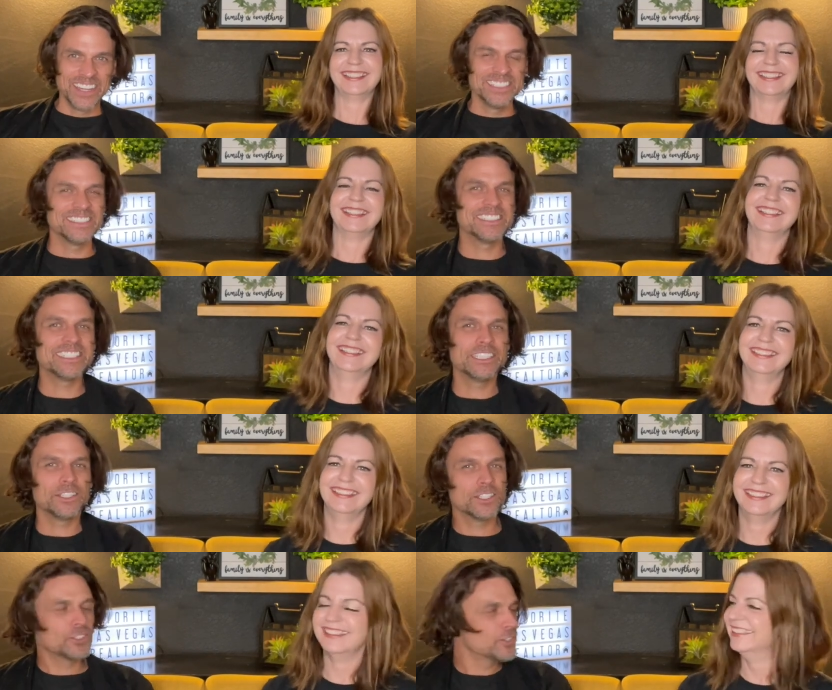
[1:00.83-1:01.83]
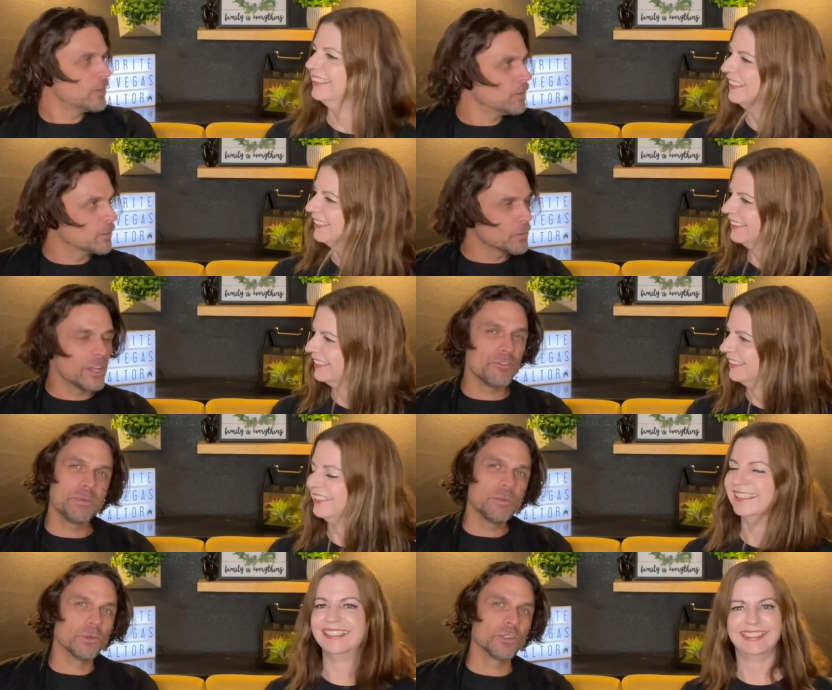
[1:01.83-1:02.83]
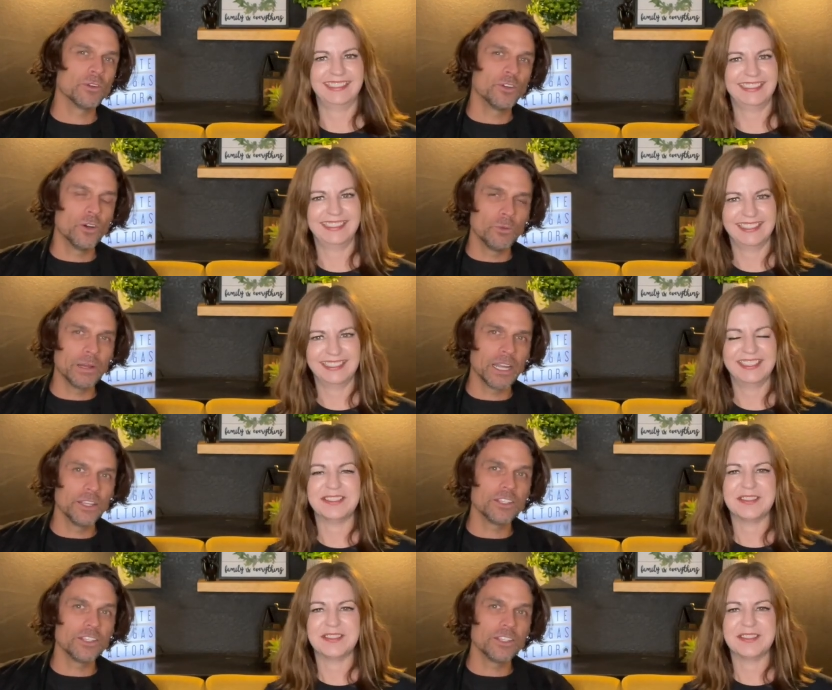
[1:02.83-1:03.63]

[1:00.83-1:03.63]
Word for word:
Speaker 1: You see, the show, if people don't know about it, the